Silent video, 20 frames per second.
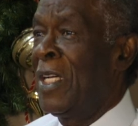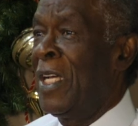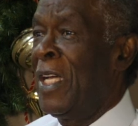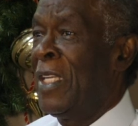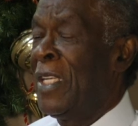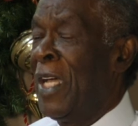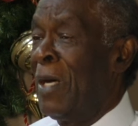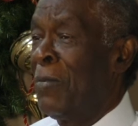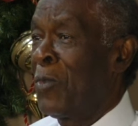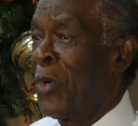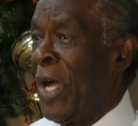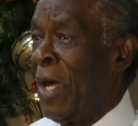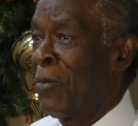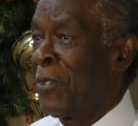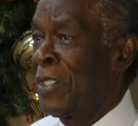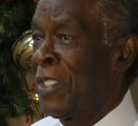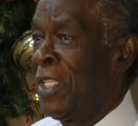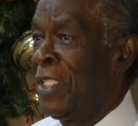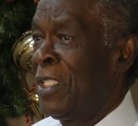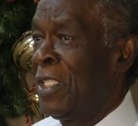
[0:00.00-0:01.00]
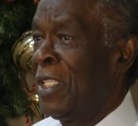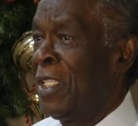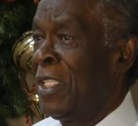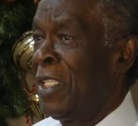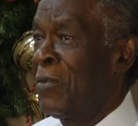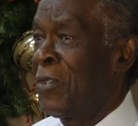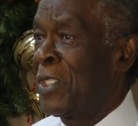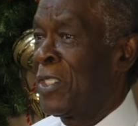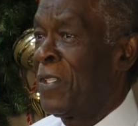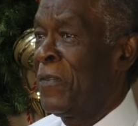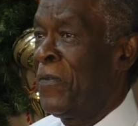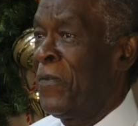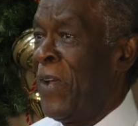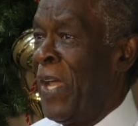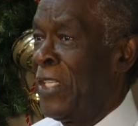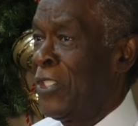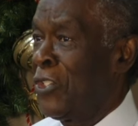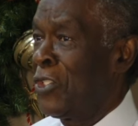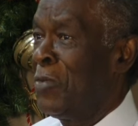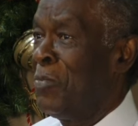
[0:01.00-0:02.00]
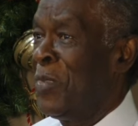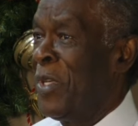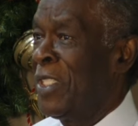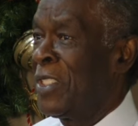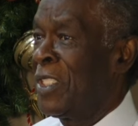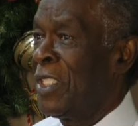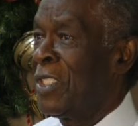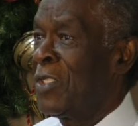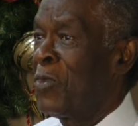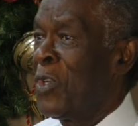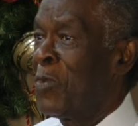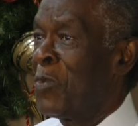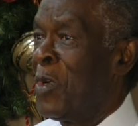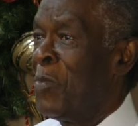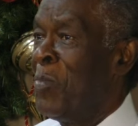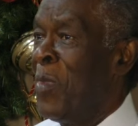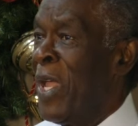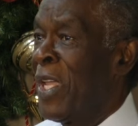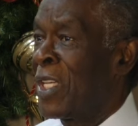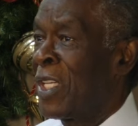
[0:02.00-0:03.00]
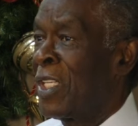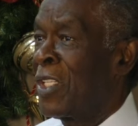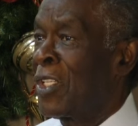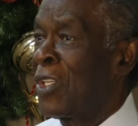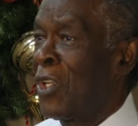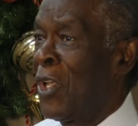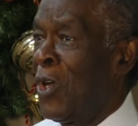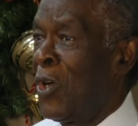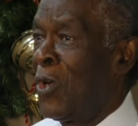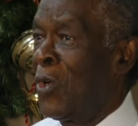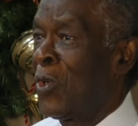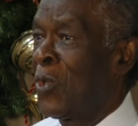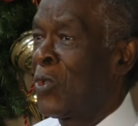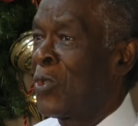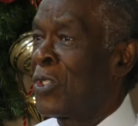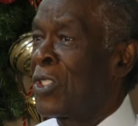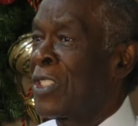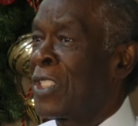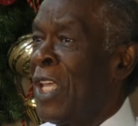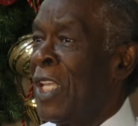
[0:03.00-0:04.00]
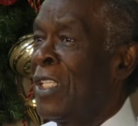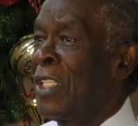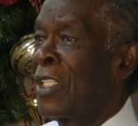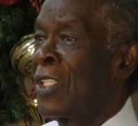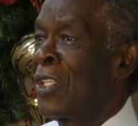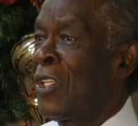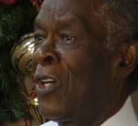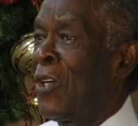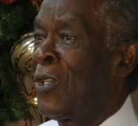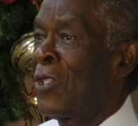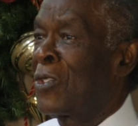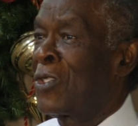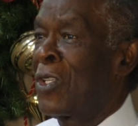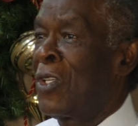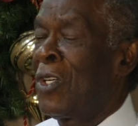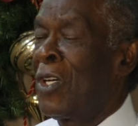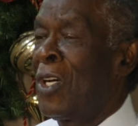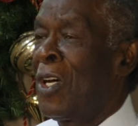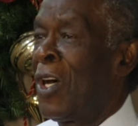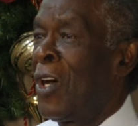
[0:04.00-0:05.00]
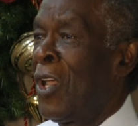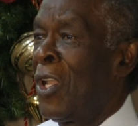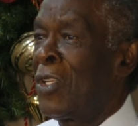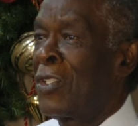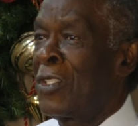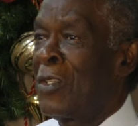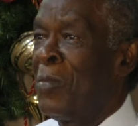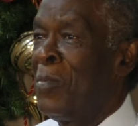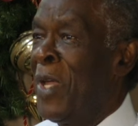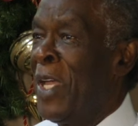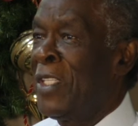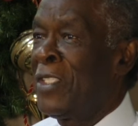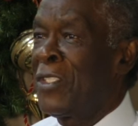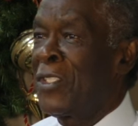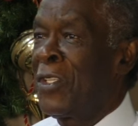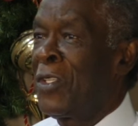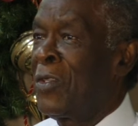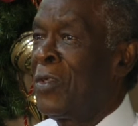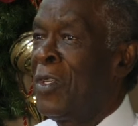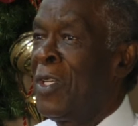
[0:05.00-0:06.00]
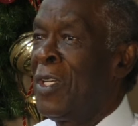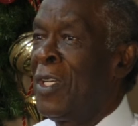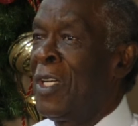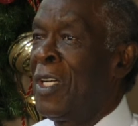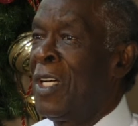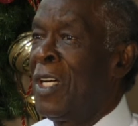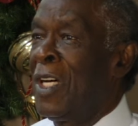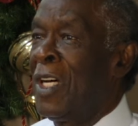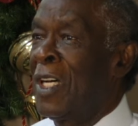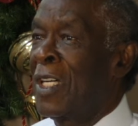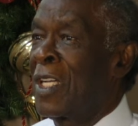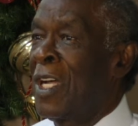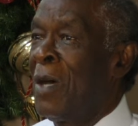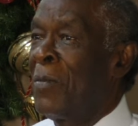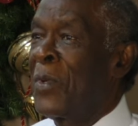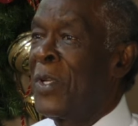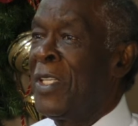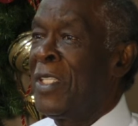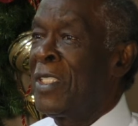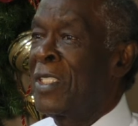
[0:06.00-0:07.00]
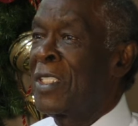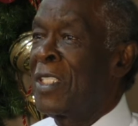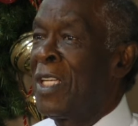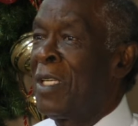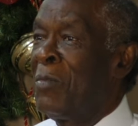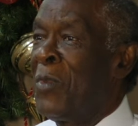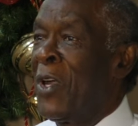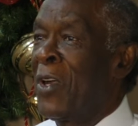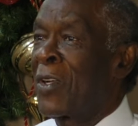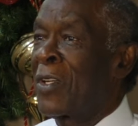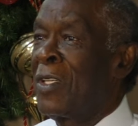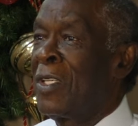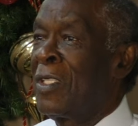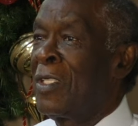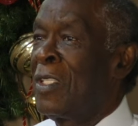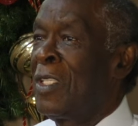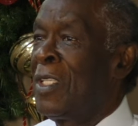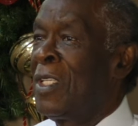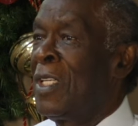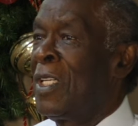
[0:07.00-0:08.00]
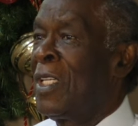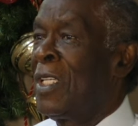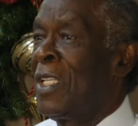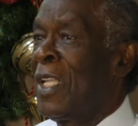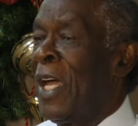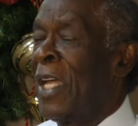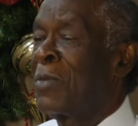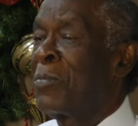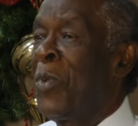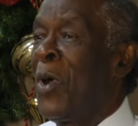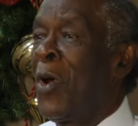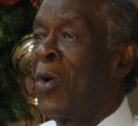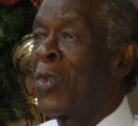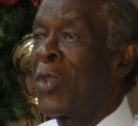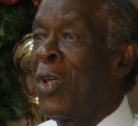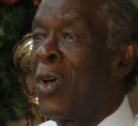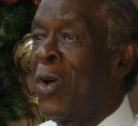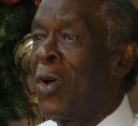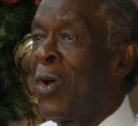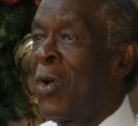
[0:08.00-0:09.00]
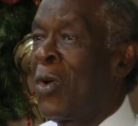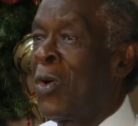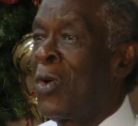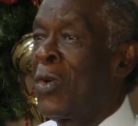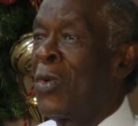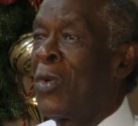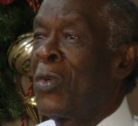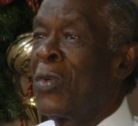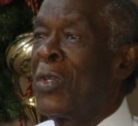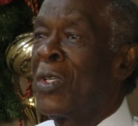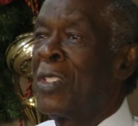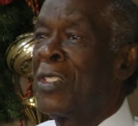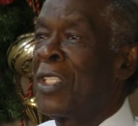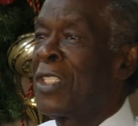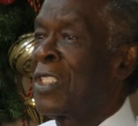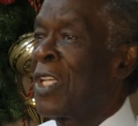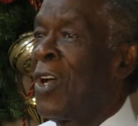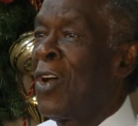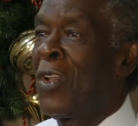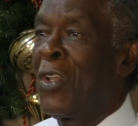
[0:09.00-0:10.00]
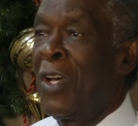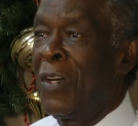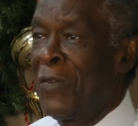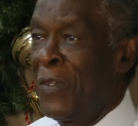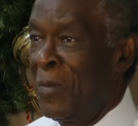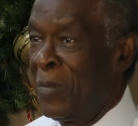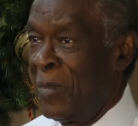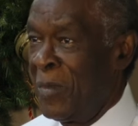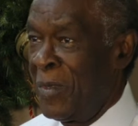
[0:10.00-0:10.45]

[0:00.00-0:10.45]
And I was it was the fashion business. We were making clothes, selling clothes to all of the major companies in America, like Polo, just all of them.